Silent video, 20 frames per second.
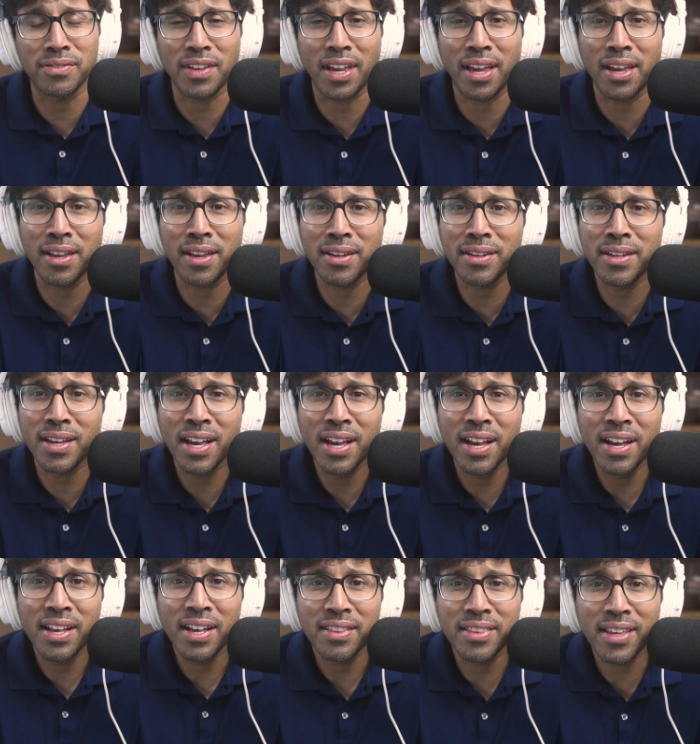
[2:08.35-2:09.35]
And
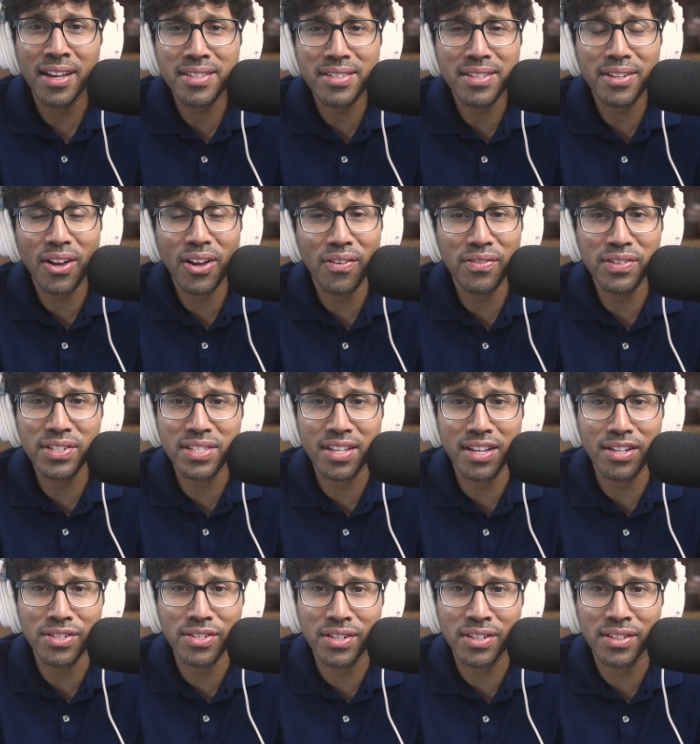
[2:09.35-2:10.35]
that's the
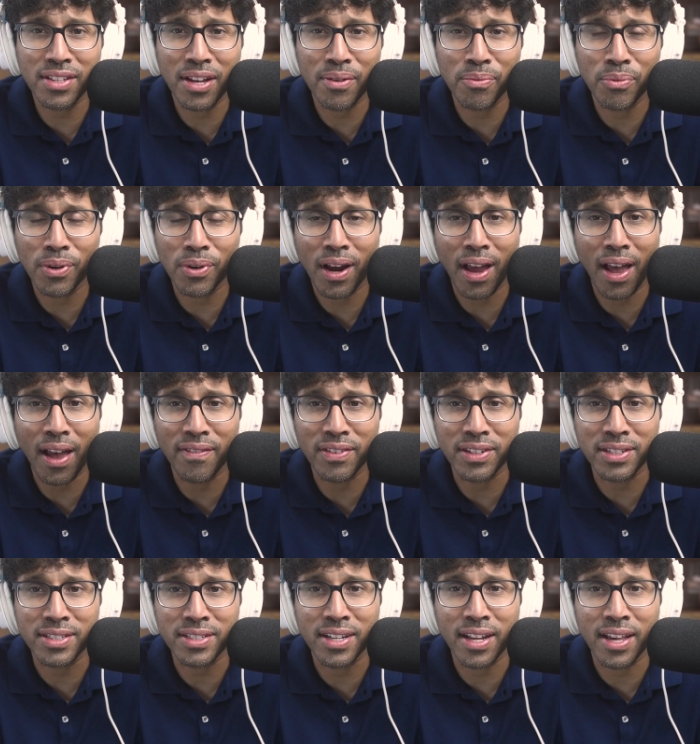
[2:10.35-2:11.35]
conversation that we're having
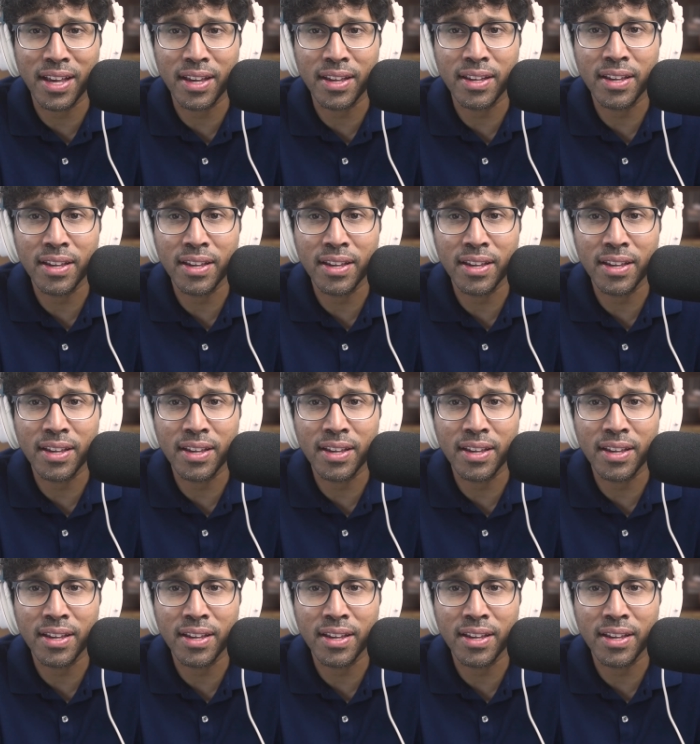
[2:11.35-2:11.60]
today.